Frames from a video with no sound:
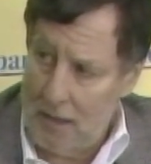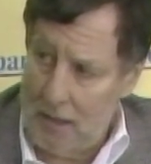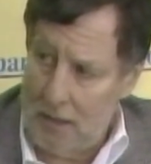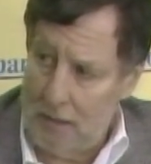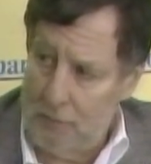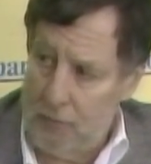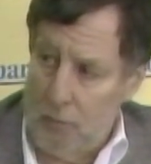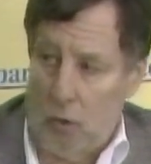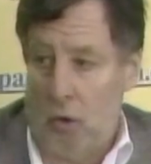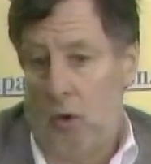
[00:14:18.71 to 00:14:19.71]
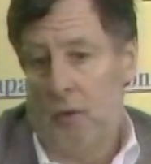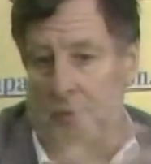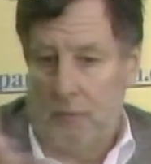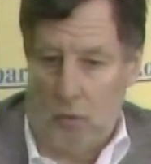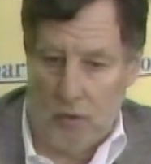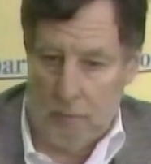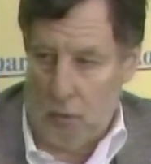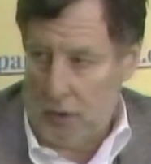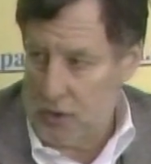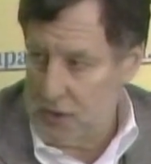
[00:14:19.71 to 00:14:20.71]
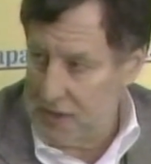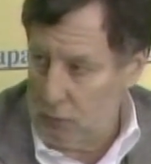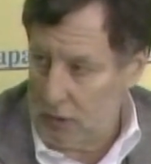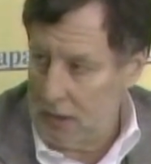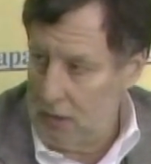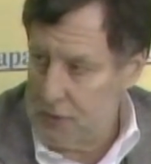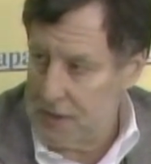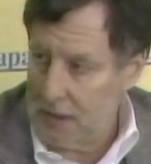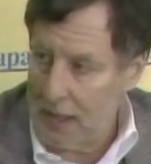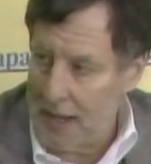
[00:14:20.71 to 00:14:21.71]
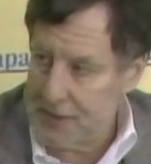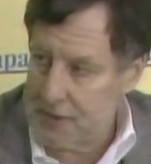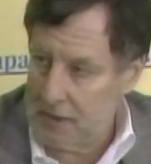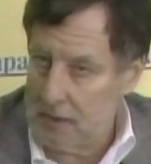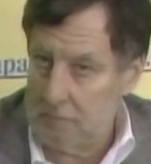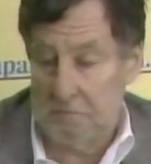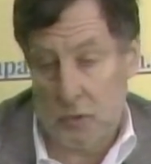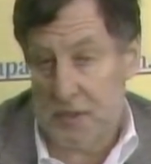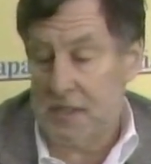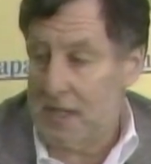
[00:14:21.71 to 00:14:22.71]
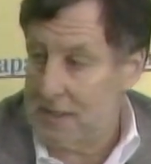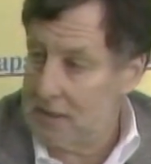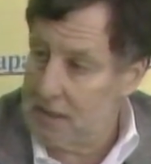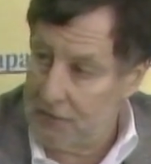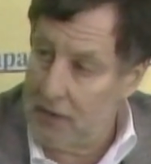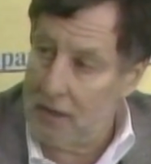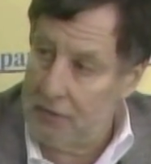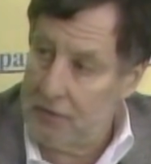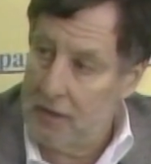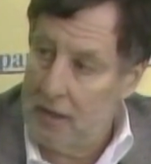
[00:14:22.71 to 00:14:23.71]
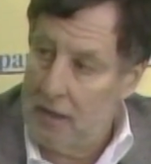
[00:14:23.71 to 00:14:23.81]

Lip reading: from all the mortgages that were closed in the last since 1995.